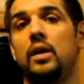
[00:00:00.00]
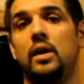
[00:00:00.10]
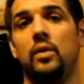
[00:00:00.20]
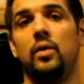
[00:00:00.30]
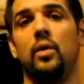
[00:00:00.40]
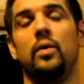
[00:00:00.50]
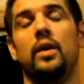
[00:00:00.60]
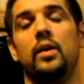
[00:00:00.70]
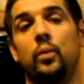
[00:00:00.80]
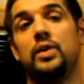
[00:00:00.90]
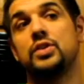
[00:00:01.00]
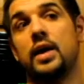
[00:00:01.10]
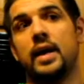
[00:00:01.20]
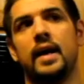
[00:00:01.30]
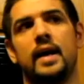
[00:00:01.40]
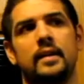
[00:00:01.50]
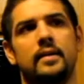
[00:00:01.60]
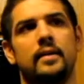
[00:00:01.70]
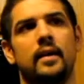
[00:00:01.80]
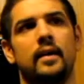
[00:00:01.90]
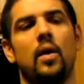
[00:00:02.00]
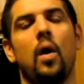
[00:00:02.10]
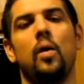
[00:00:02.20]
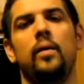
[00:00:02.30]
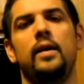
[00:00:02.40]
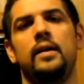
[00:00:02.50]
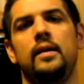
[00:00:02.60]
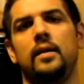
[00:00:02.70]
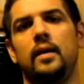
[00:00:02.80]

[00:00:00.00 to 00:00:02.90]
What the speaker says: in which I had already